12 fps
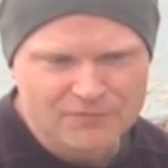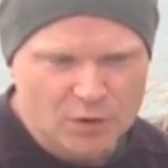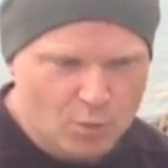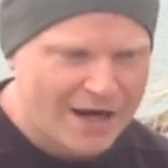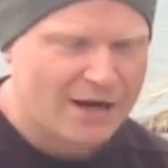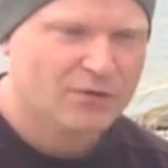
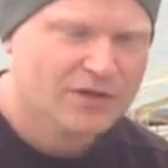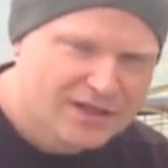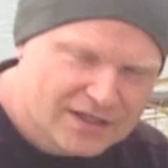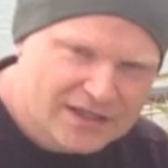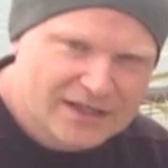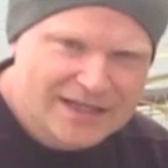Wow,
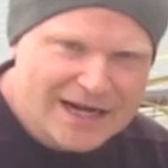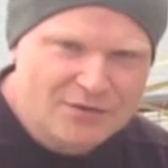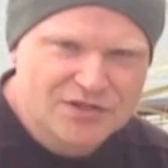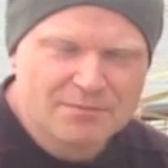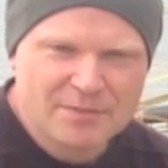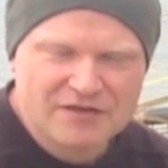that
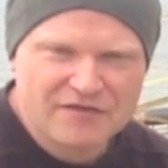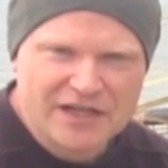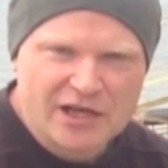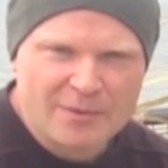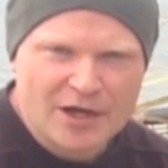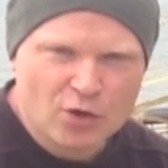was a big
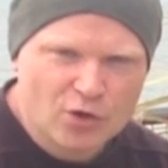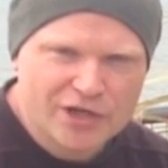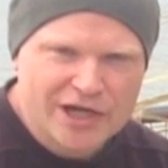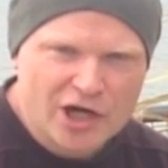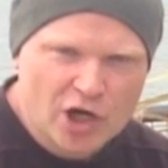video about audio.